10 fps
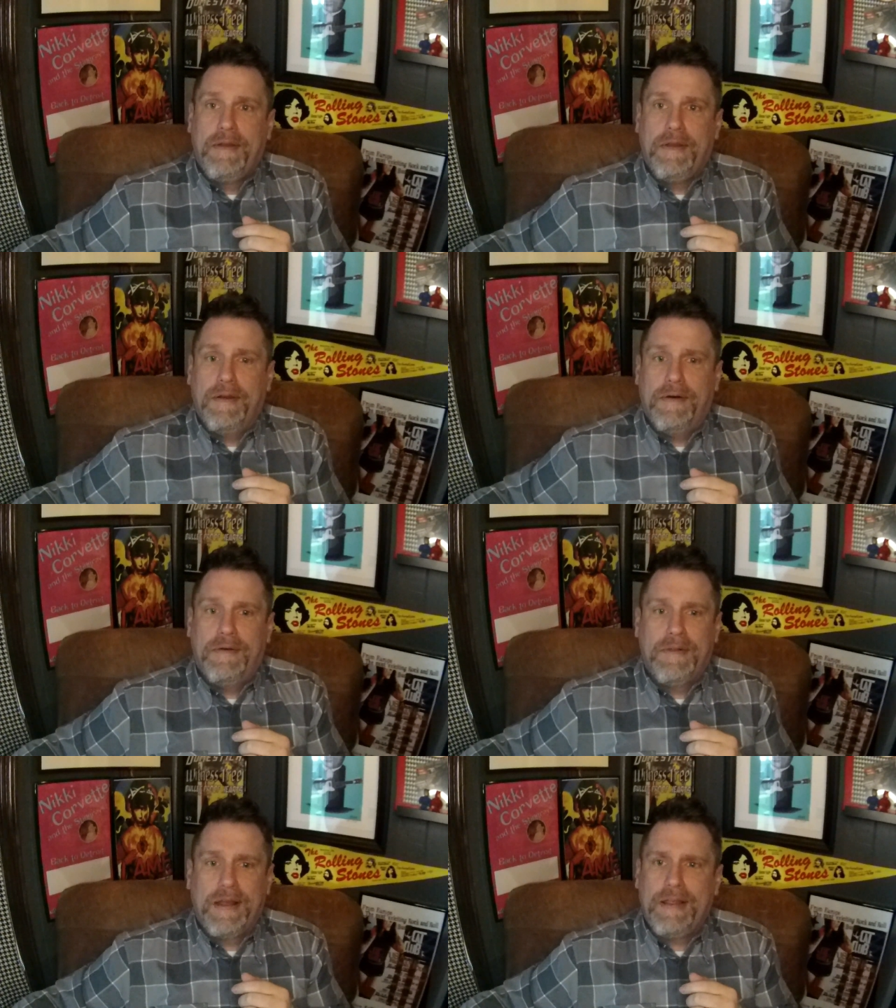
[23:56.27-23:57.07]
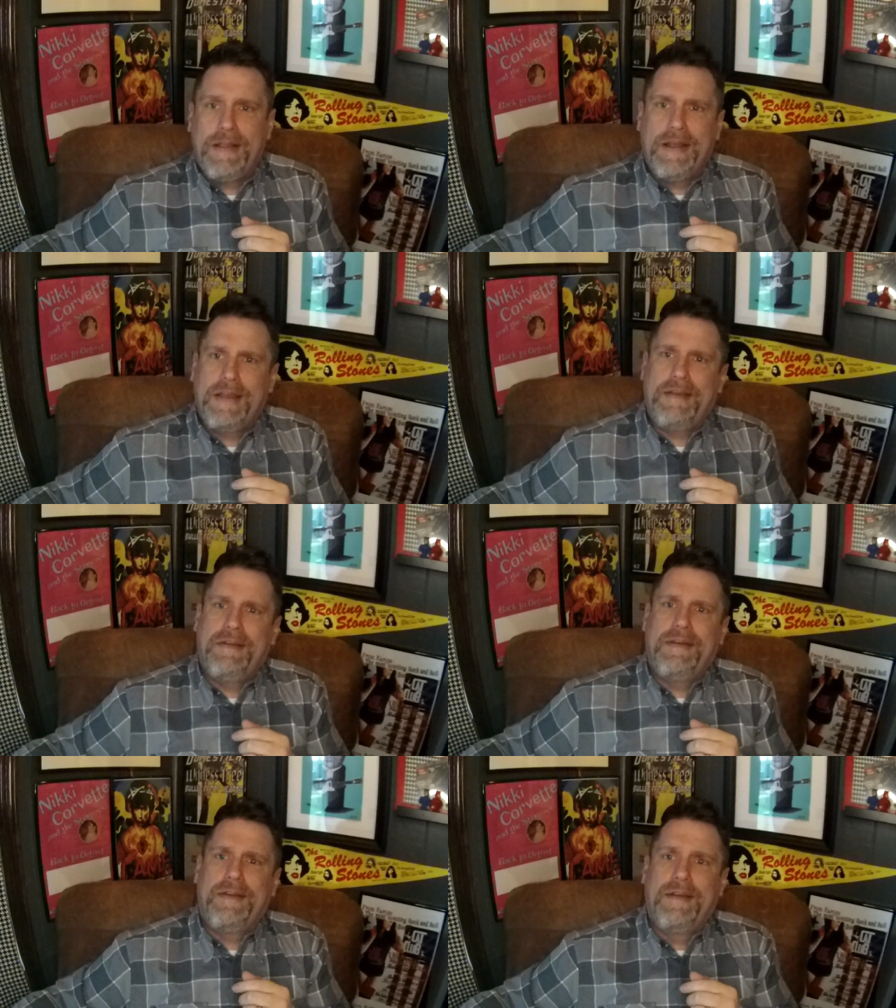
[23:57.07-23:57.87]
You know, like like
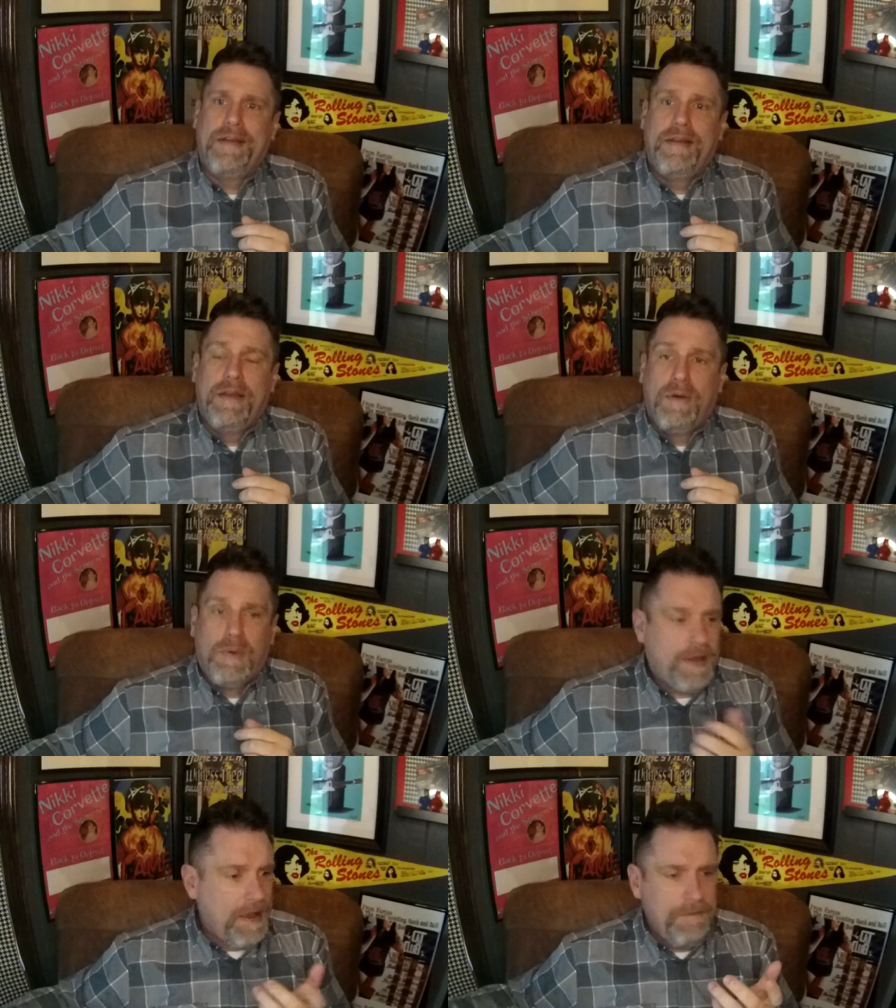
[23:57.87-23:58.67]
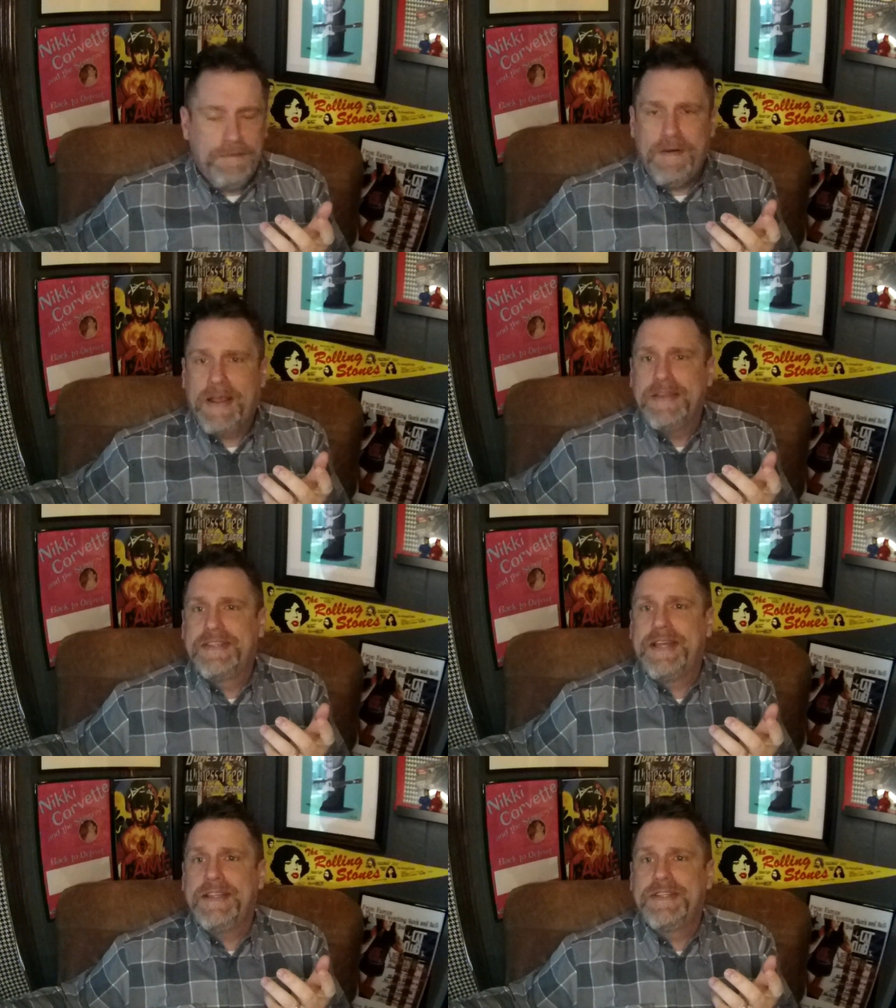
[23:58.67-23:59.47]
what kind of fucking
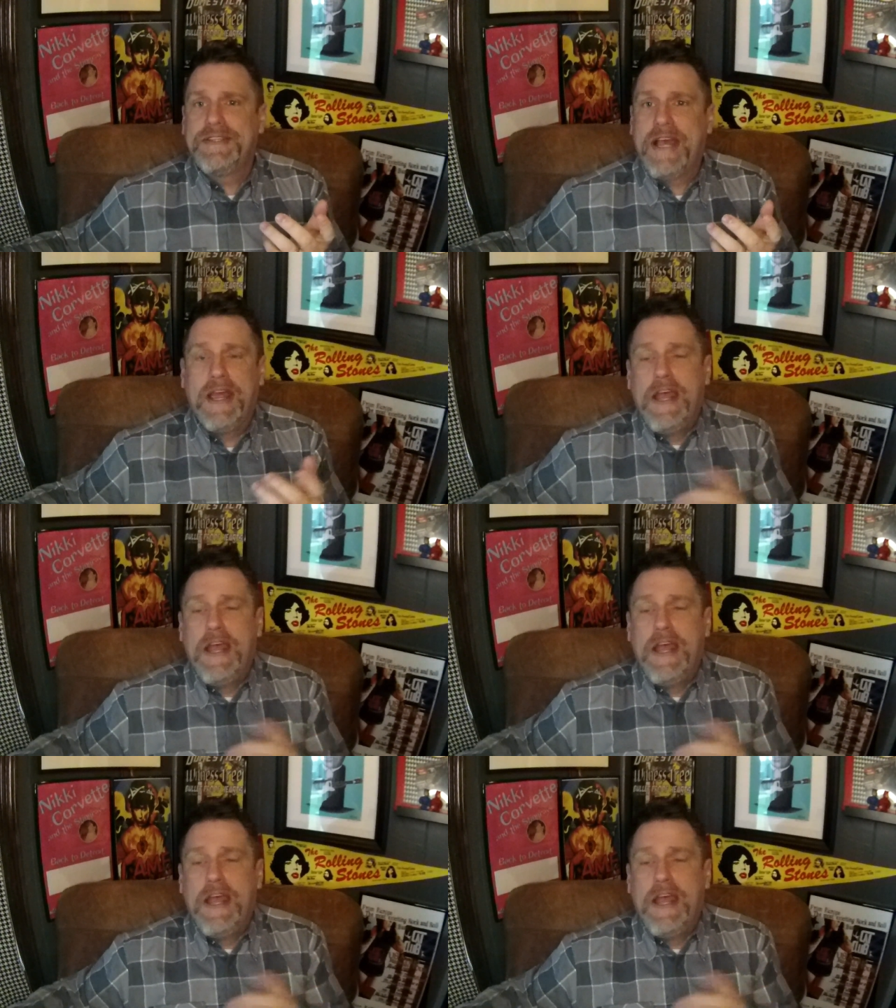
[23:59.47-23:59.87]
sense is that?